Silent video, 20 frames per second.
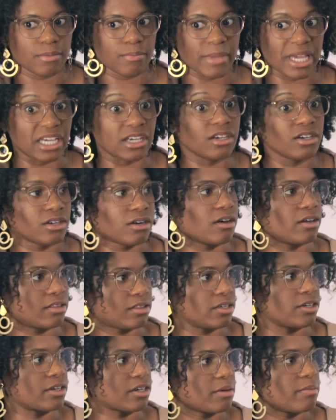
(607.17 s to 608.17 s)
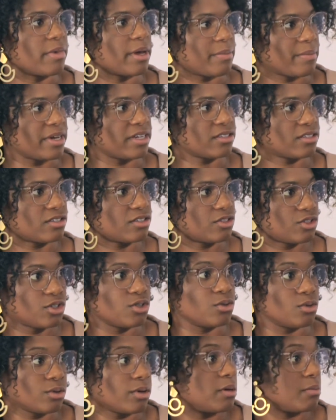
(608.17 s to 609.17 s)
make good on their commitments
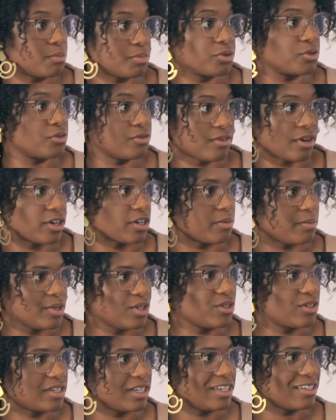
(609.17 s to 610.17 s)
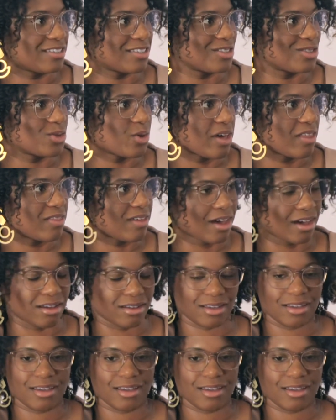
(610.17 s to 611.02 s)
to improve our communities. And so I thought,